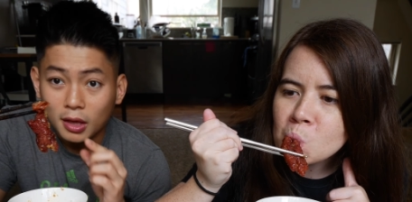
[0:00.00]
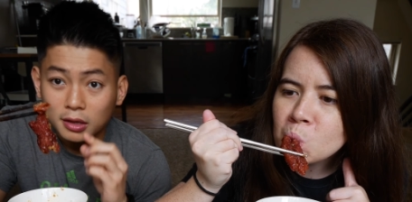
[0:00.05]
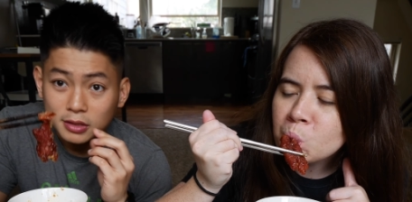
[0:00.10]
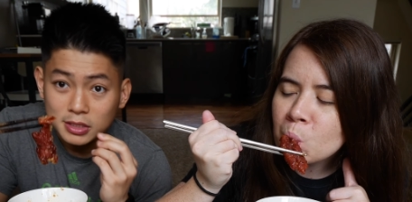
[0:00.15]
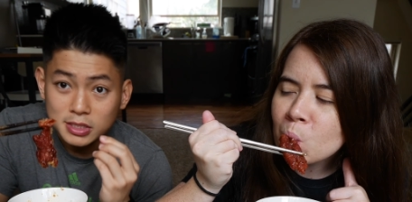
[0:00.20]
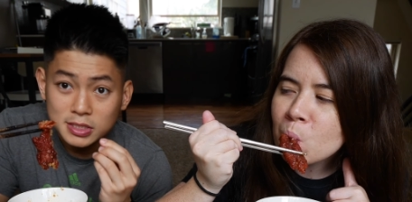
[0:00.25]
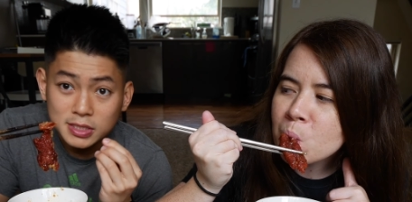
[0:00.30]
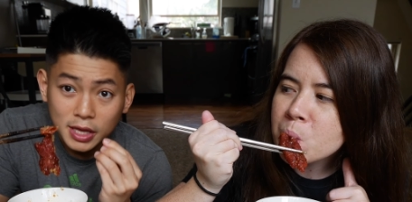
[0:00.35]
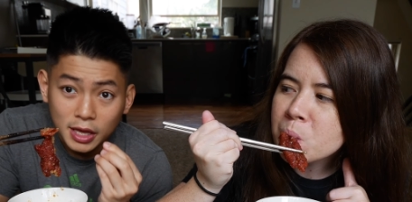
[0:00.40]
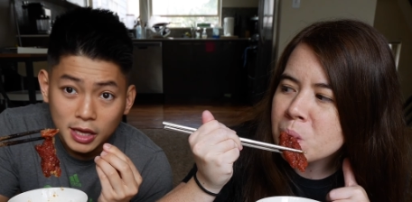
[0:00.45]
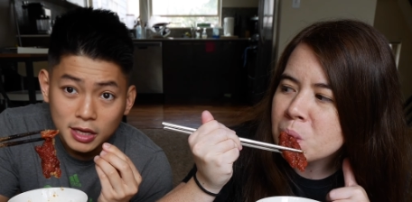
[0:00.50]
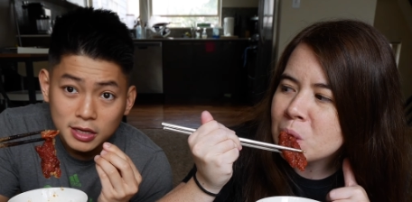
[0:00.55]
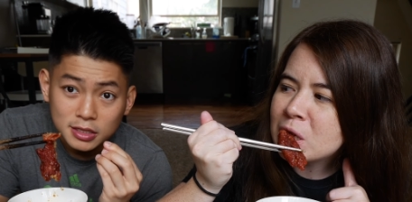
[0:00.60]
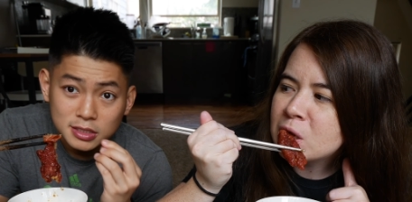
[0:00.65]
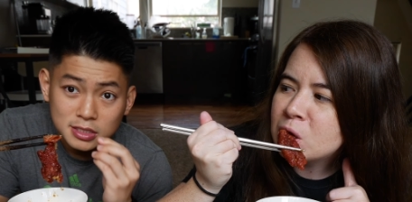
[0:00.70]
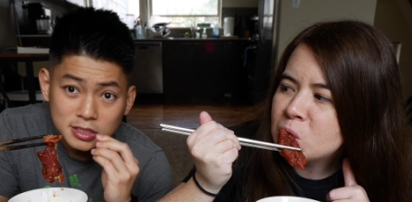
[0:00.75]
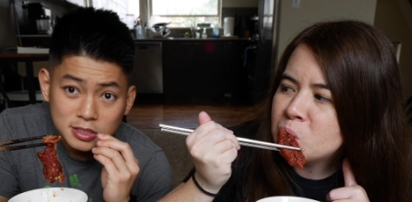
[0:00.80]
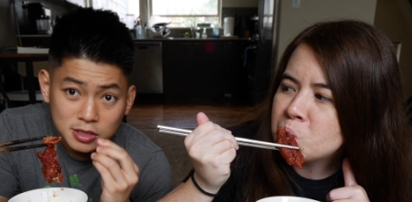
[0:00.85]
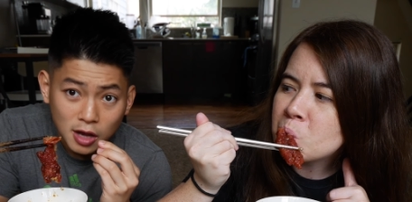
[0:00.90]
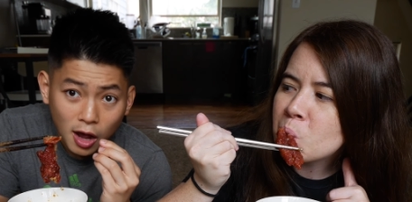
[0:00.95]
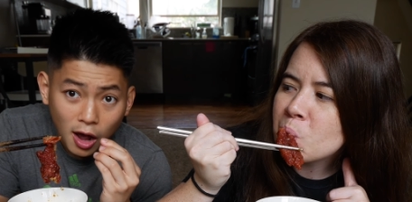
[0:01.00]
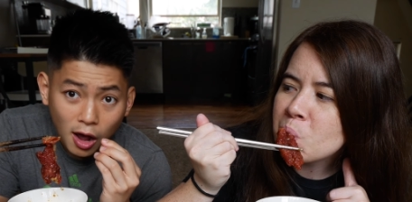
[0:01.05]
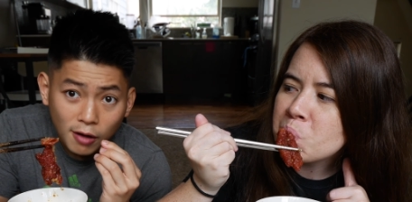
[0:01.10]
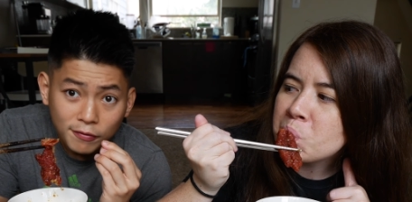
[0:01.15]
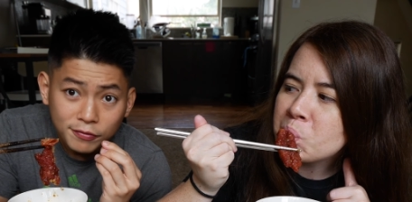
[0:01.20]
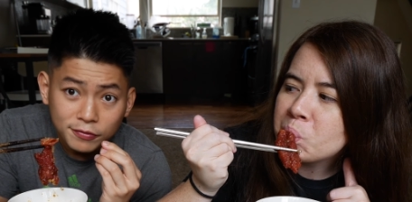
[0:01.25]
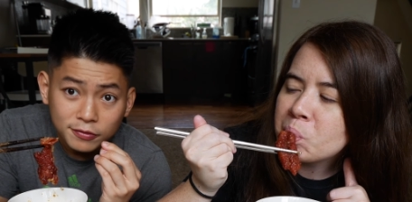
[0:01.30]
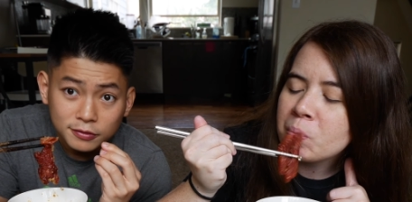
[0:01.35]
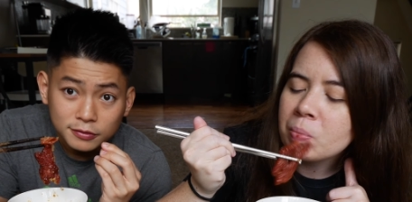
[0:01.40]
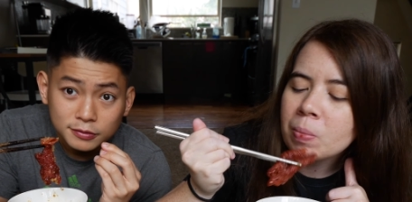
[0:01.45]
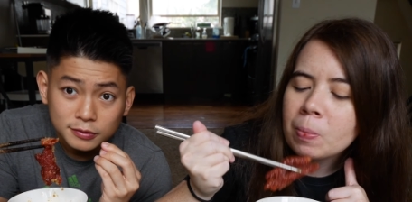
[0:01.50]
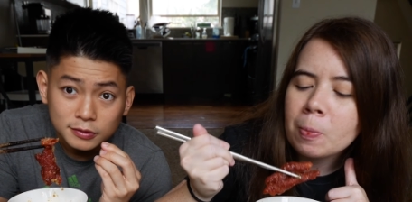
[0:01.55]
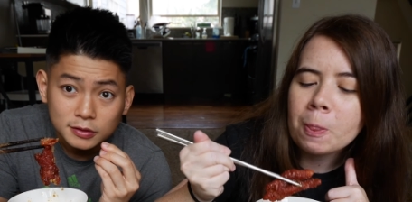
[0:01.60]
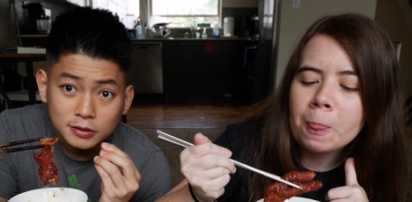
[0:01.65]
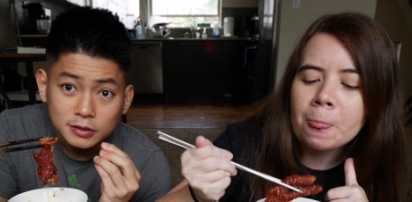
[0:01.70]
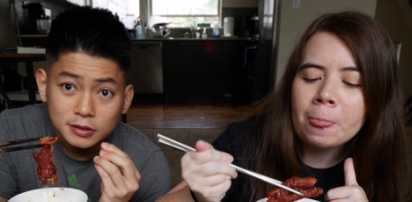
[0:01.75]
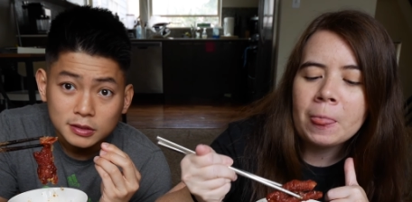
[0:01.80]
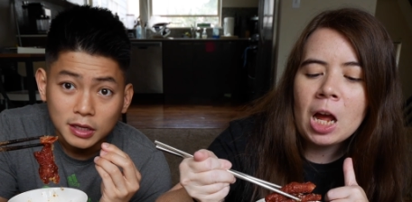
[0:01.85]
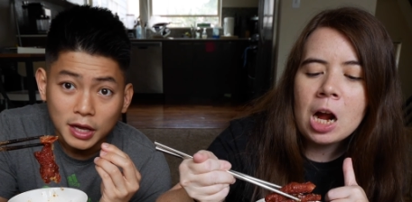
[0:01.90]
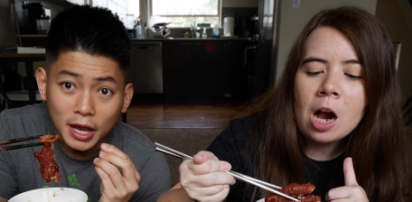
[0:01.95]
Speaker 1: the skin is soft.
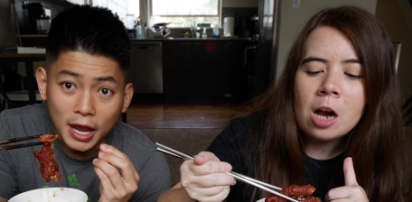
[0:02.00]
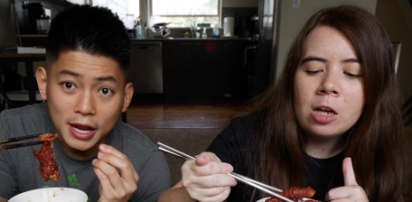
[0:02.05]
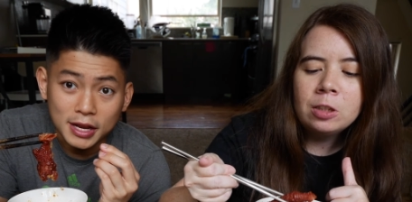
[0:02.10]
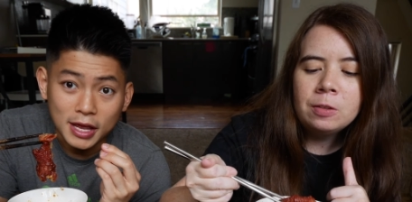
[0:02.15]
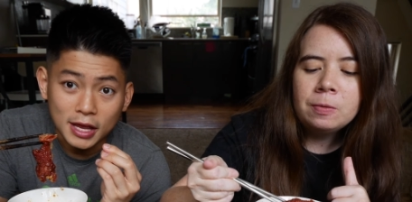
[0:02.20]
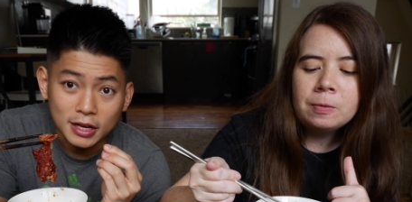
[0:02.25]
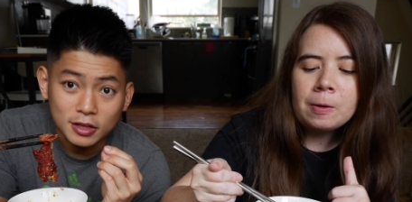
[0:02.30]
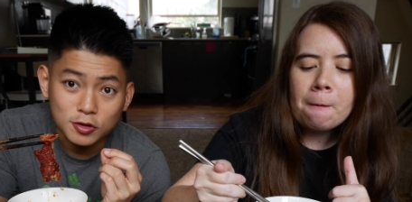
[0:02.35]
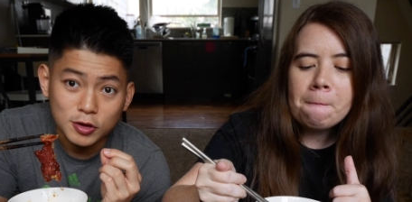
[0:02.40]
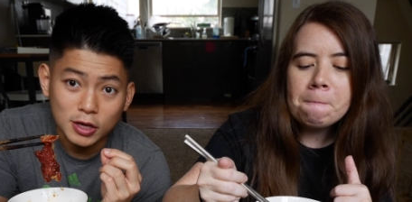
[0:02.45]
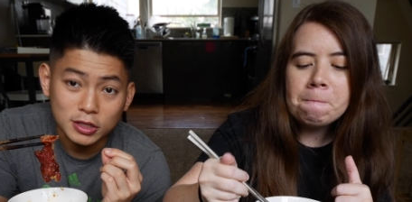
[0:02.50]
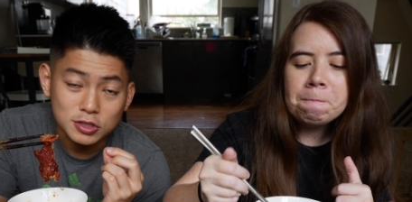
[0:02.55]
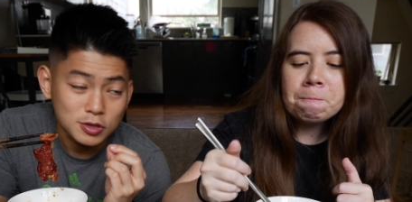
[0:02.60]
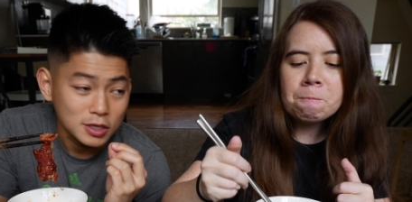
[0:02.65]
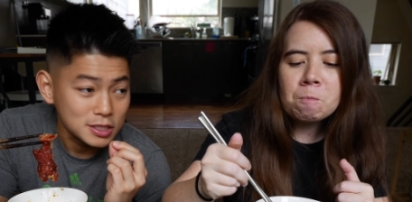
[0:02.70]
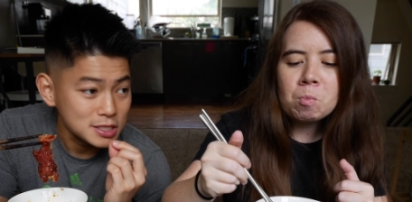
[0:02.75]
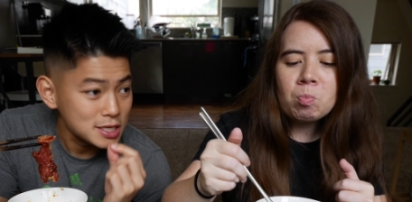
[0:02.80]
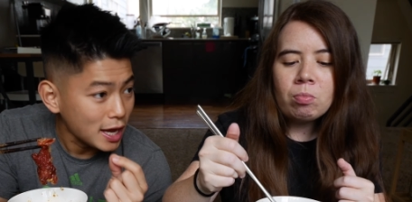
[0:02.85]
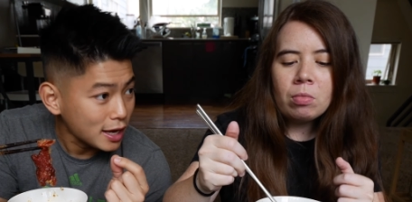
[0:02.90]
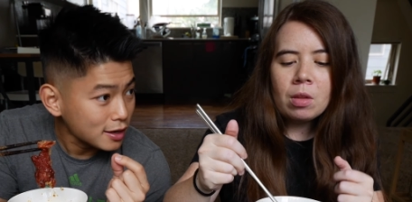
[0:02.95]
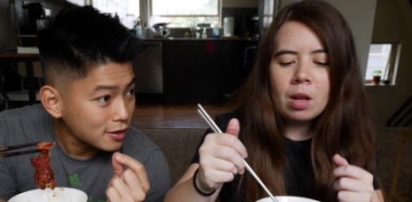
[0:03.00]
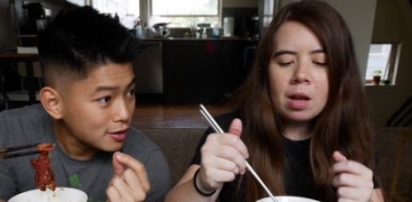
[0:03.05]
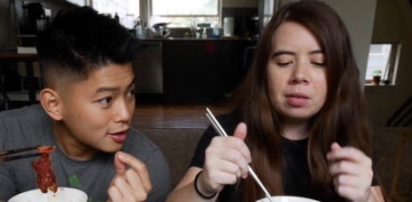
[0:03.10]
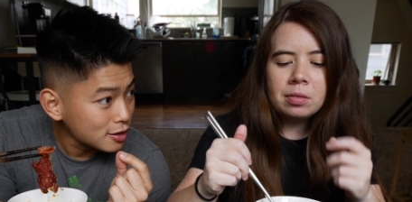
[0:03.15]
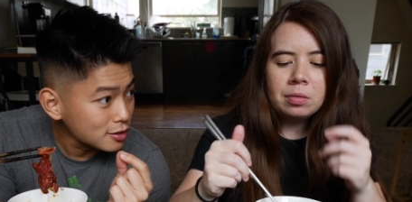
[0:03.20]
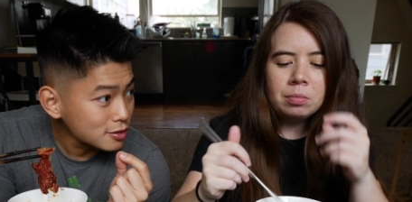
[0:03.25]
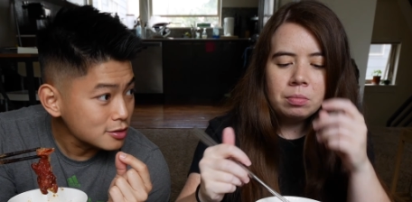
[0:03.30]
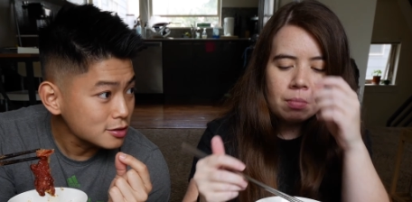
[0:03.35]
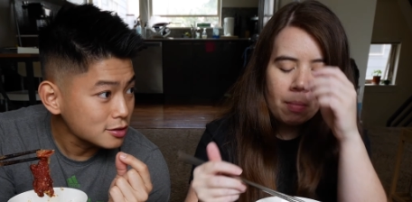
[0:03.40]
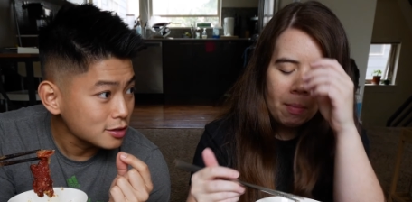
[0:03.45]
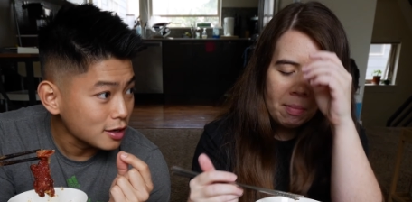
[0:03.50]
And then you get to the tendon